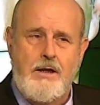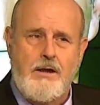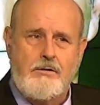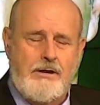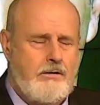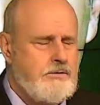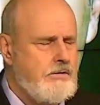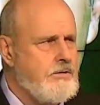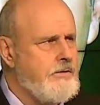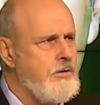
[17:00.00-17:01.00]
I looked
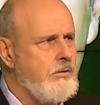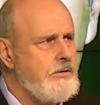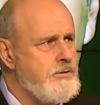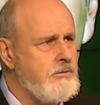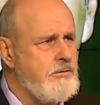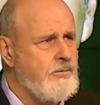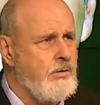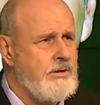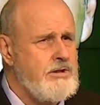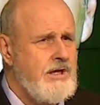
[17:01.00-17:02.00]
into the origins of
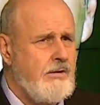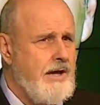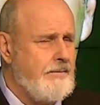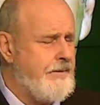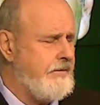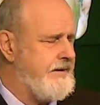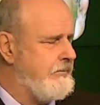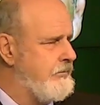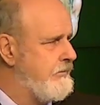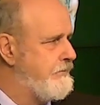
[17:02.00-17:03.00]
"holy cow." I thought that
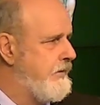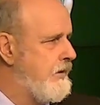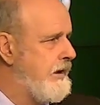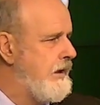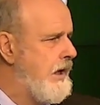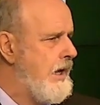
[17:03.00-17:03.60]
was a fairly